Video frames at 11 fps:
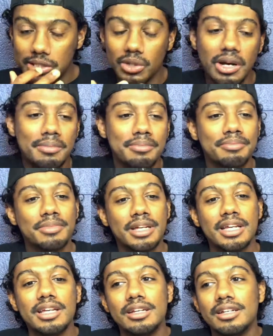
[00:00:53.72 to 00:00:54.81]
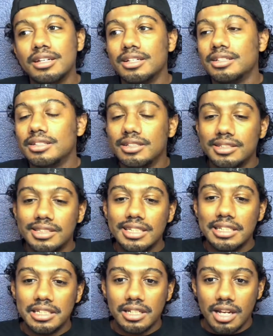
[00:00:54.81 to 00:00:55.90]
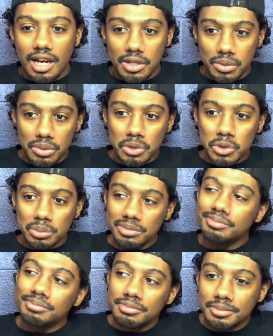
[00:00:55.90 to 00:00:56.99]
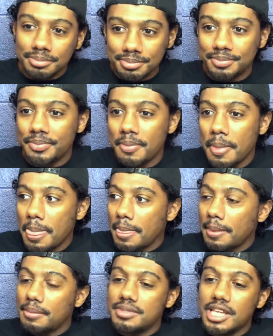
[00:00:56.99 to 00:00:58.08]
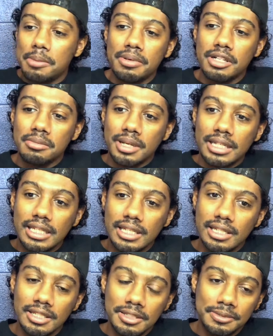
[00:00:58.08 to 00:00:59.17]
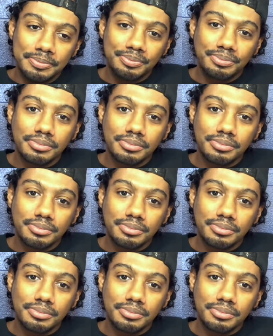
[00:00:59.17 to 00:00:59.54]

So I'm sitting in the locker room, taping up my knee, and